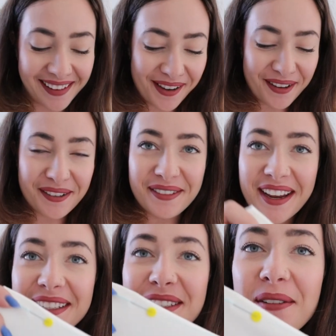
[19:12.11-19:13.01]
All
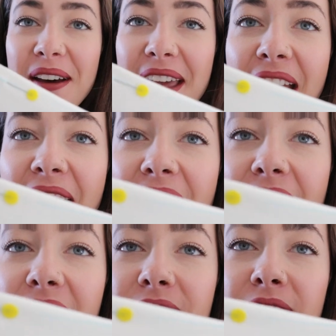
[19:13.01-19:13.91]
right, so I
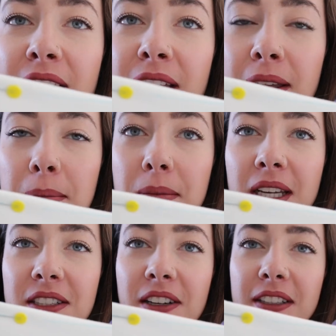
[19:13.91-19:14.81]
have
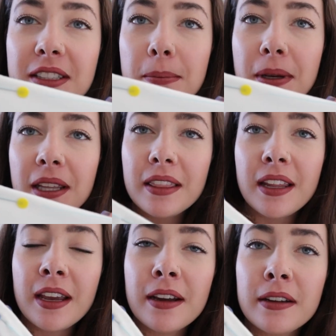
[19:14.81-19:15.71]
my darts
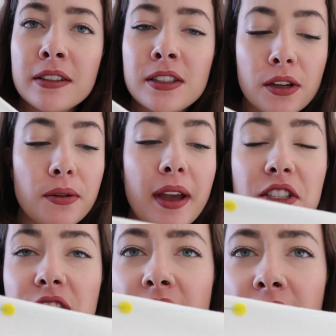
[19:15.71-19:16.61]
pinned there. So I
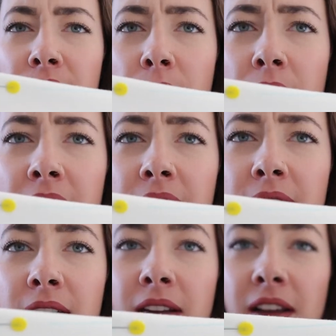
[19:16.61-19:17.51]
just have
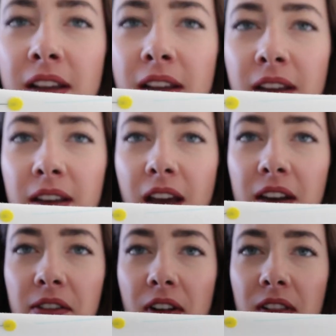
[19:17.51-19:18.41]
one
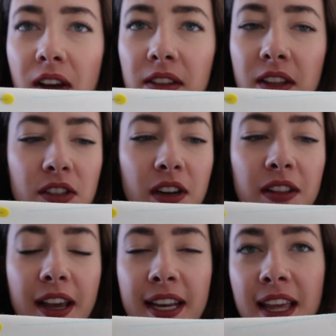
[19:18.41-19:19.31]
kind of along the
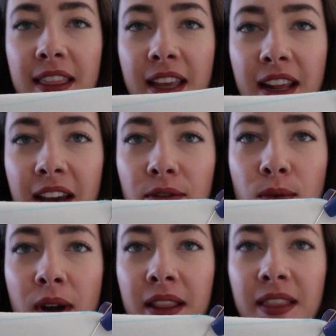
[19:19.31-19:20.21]
dart line, and then I have
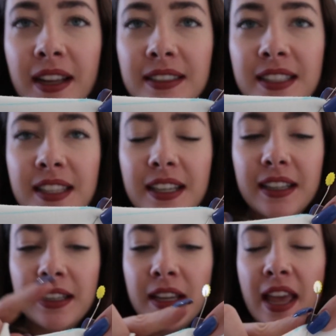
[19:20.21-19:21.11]
one that's
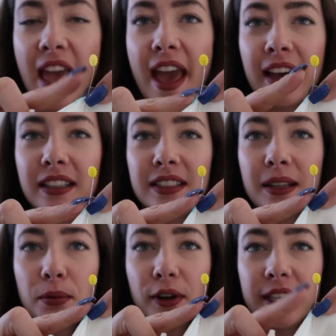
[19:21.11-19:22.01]
the
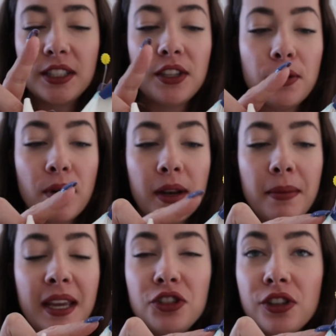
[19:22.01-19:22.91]
exit point. So you wanna
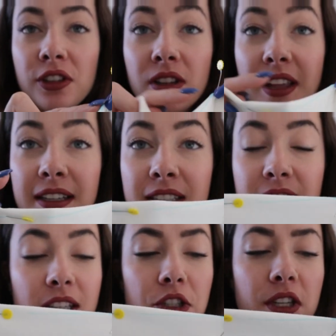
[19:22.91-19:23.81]
make sure your last
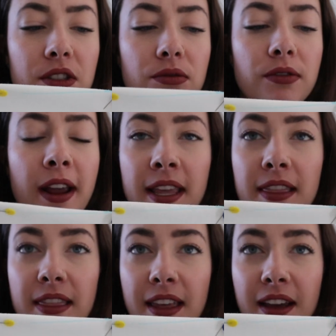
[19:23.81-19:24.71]
stitch is
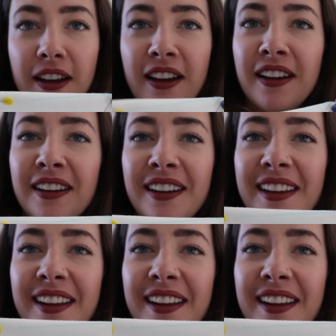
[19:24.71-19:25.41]
right there.